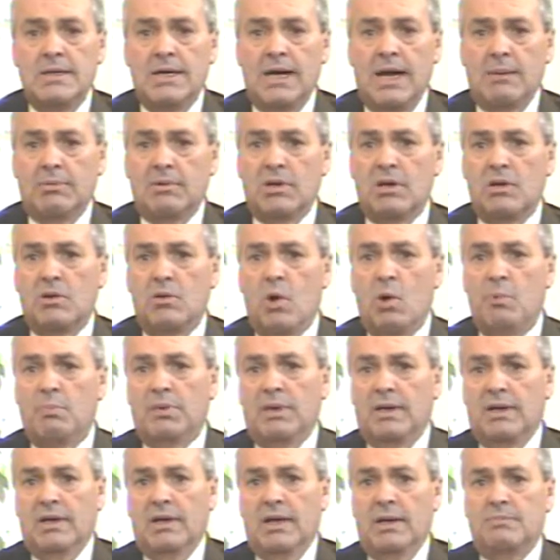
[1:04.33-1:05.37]
I'm going to
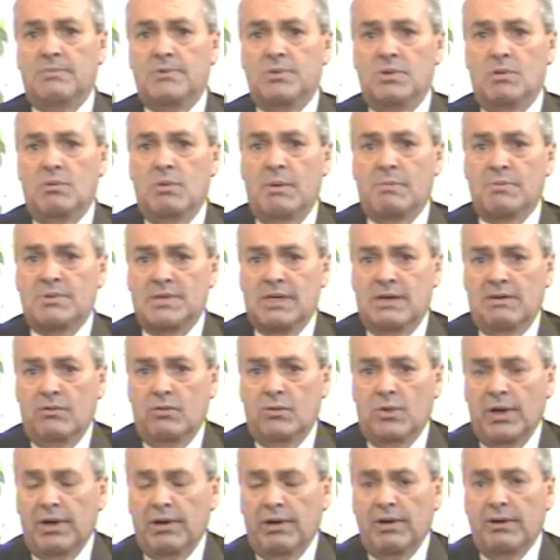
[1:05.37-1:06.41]
open it up to Representative
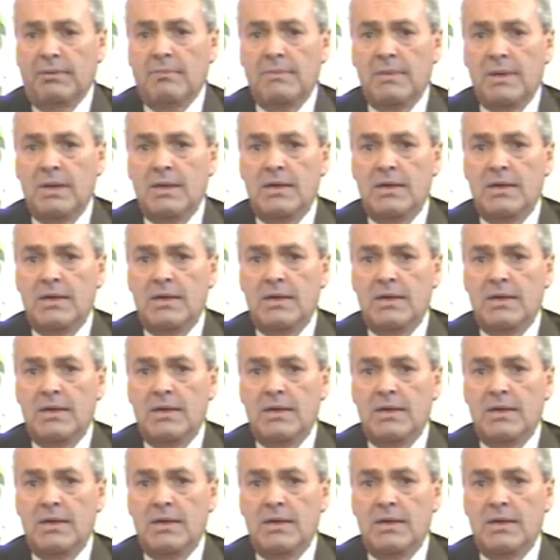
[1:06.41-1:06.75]
Ritter,